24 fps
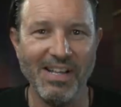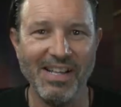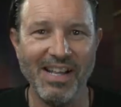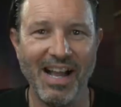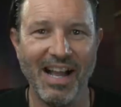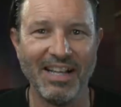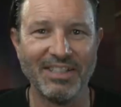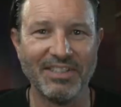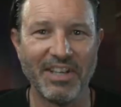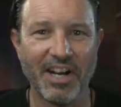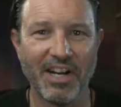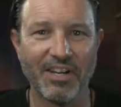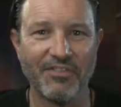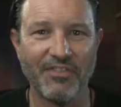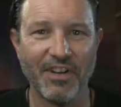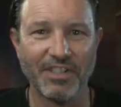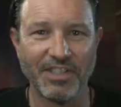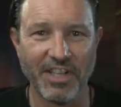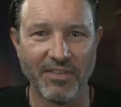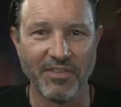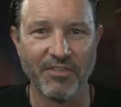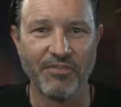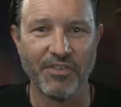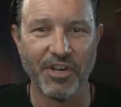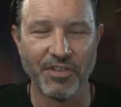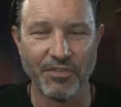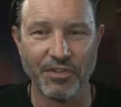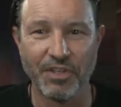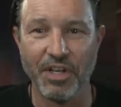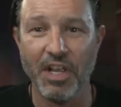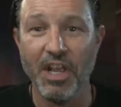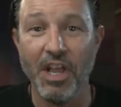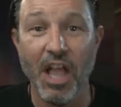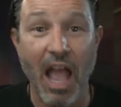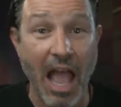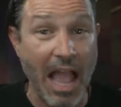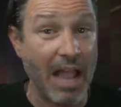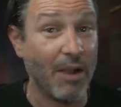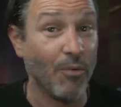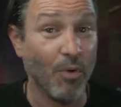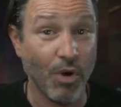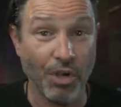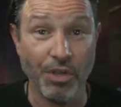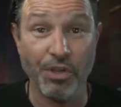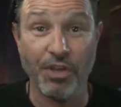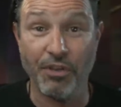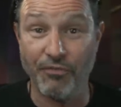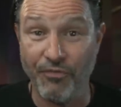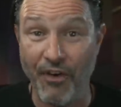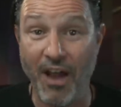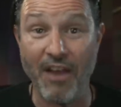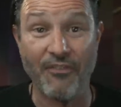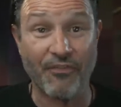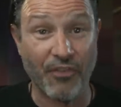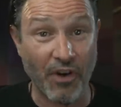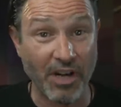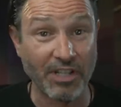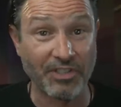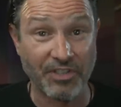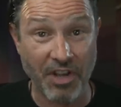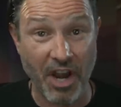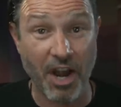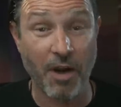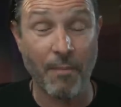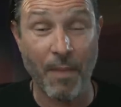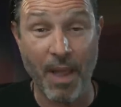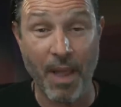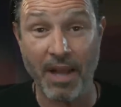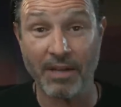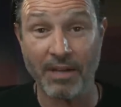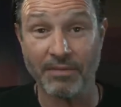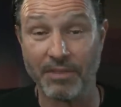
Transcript: I sacrifice having friends. For you. Hey, well, you can find friends there, man.